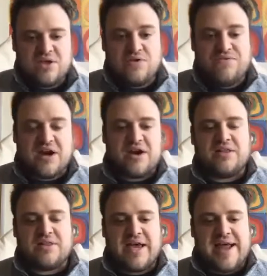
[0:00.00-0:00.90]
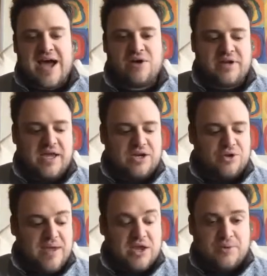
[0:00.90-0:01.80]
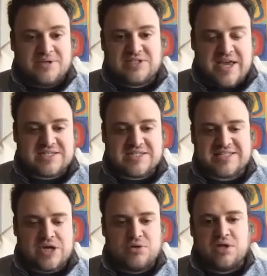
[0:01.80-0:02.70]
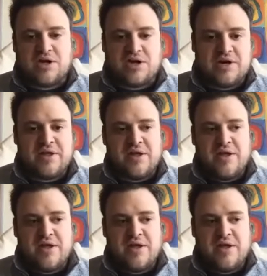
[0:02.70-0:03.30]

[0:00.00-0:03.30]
you figured that out and you make your mistakes, and that's how you learn.